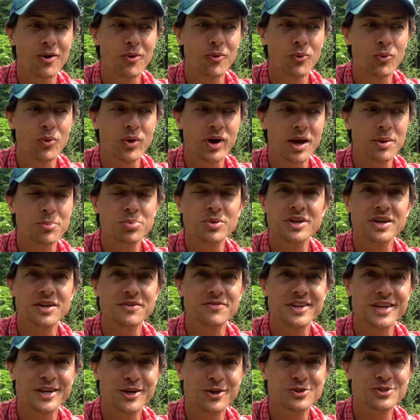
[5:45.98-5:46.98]
what I believe
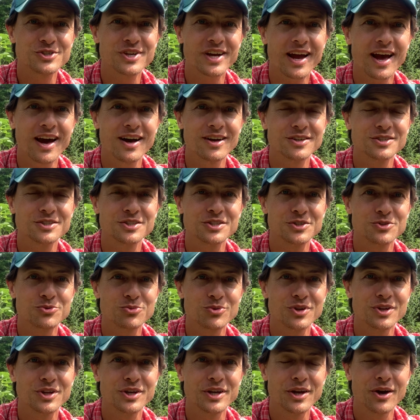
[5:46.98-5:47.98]
the eco-psychology is
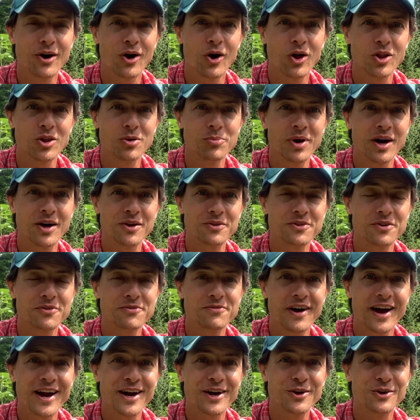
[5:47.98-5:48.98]
really all about, the
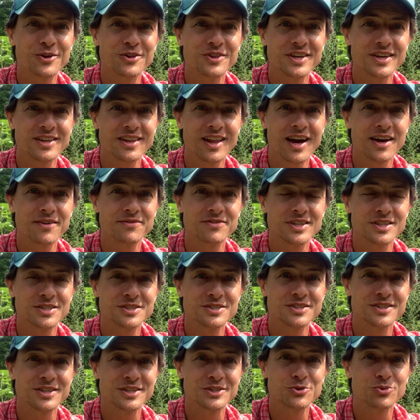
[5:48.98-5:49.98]
fire and the
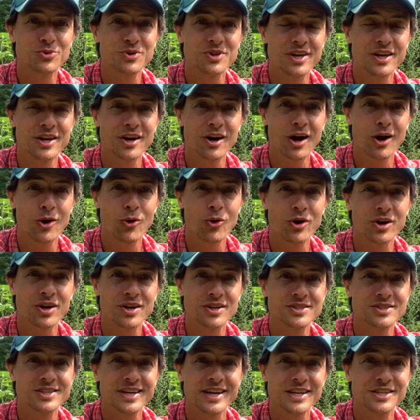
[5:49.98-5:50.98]
aliveness that's within our
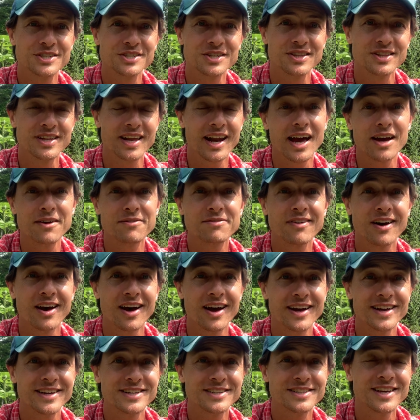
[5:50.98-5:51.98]
organization that I
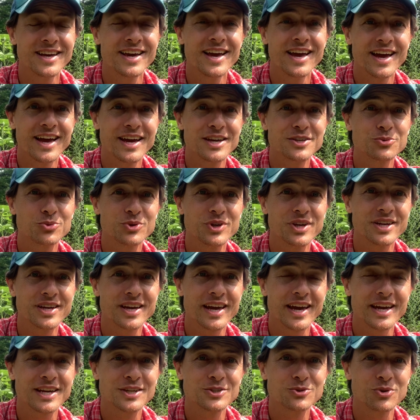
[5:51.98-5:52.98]
find as we
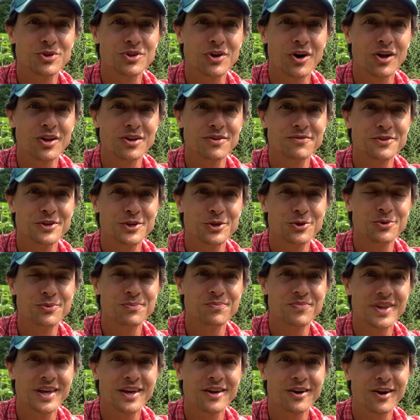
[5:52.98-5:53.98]
engage with all of you
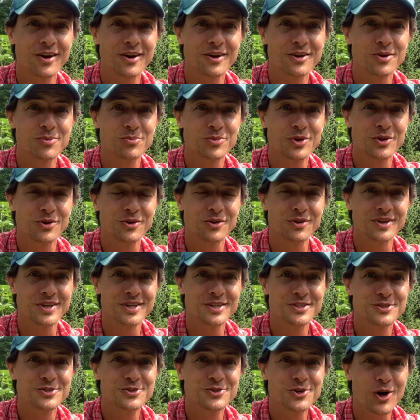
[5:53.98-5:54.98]
in our
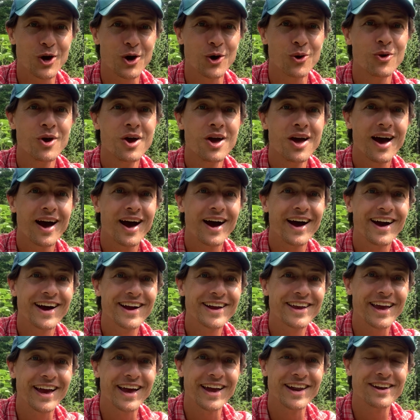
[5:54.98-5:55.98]
communities. So
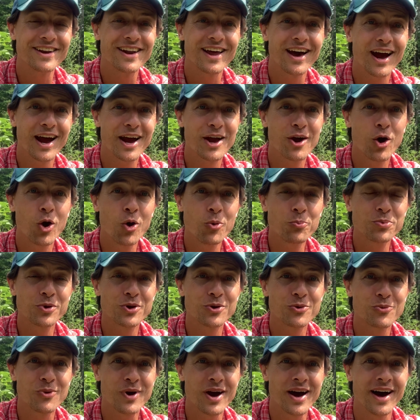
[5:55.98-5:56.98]
again, I hope
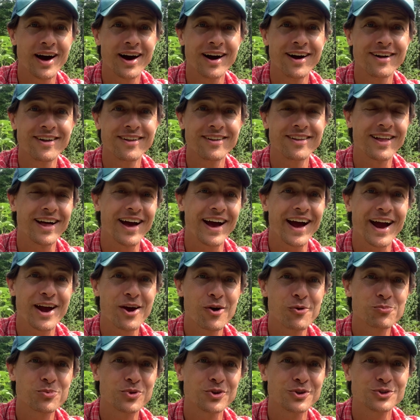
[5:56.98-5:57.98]
you're well. I
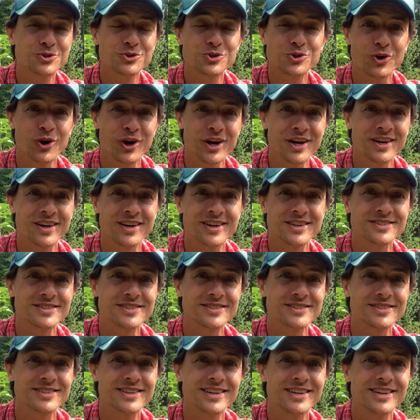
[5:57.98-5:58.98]
hope you'll join
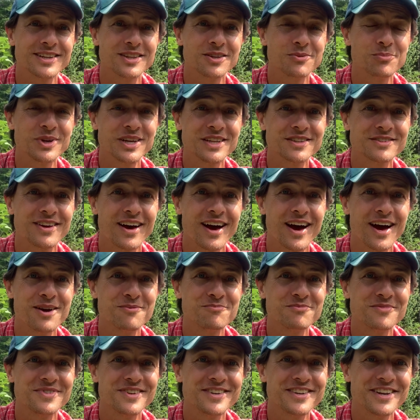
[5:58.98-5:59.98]
us. And in the
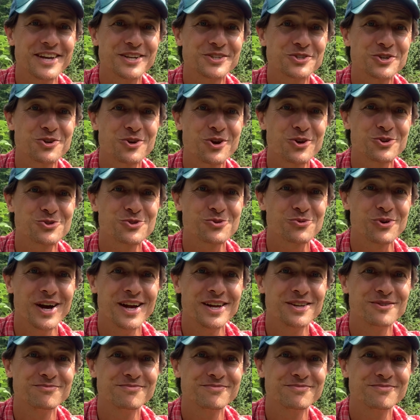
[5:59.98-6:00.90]
meantime, nature knows the way.